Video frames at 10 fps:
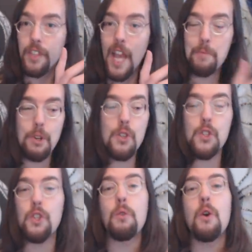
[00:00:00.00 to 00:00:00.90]
That
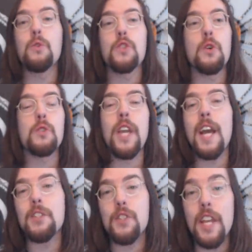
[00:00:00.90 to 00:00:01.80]
person who owns those
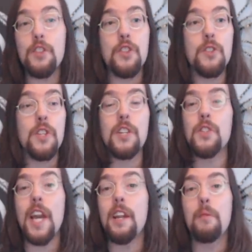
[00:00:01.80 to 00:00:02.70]
gas stations and a,
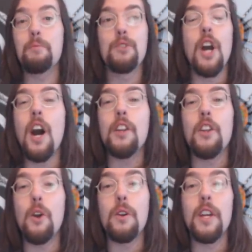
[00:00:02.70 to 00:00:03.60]
and a
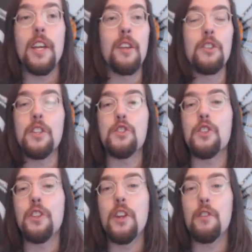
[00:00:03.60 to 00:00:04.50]
condo in
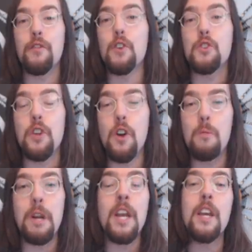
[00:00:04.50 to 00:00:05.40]
addition to their first
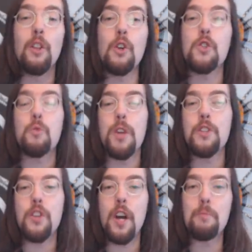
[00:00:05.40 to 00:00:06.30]
home looks
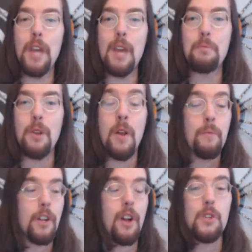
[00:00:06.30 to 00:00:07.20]
rich on paper.
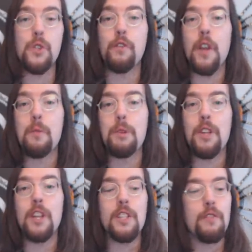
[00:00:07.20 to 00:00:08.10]
They're also very
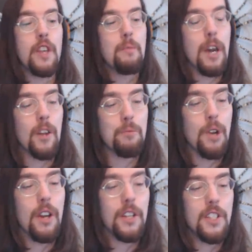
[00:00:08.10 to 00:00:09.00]
productive. The amount of
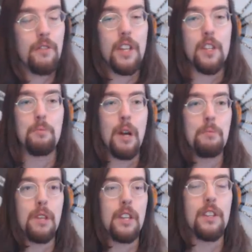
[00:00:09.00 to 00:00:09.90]
productivity they're
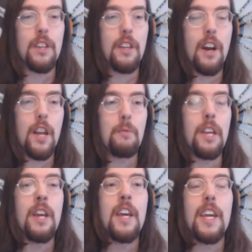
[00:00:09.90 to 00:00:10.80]
pumping into the
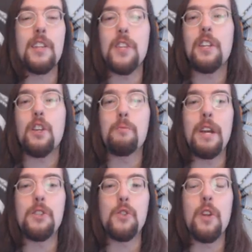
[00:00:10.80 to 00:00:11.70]
economy is
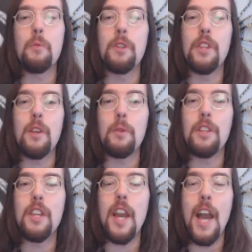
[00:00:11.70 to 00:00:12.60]
incommensurate with the
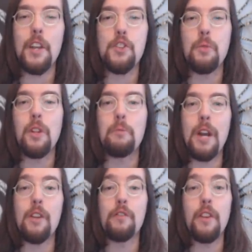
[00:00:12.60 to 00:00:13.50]
with the actual
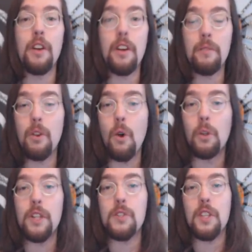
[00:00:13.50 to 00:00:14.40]
amount of uh,
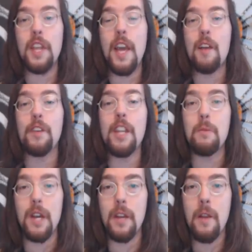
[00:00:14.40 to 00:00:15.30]
holdings that they have
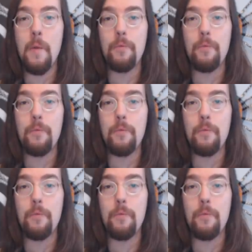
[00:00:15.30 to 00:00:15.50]
anyway.